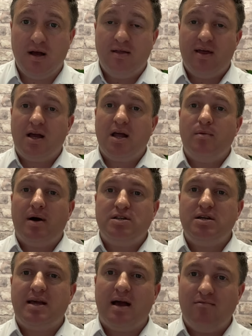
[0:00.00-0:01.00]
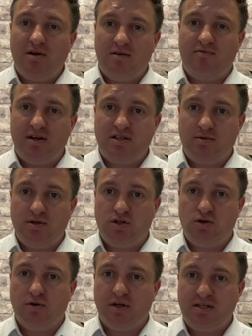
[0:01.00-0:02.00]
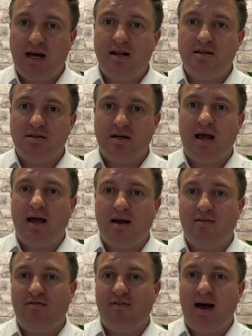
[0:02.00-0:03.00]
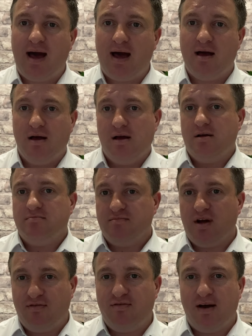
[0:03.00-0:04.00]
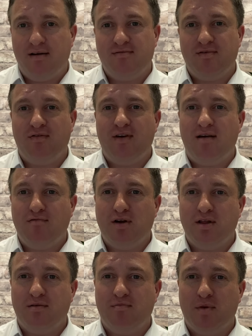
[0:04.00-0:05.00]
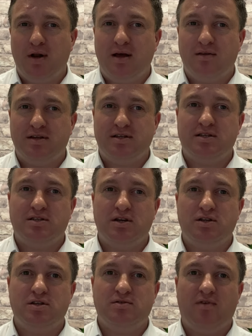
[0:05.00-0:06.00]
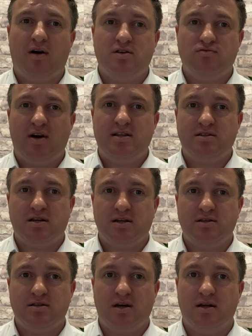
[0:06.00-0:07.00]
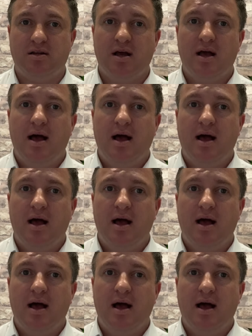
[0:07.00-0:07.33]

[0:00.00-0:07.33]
they're going to actually get rid of this to ensure that tenants are getting a fair run of the money on this as far as rents are concerned.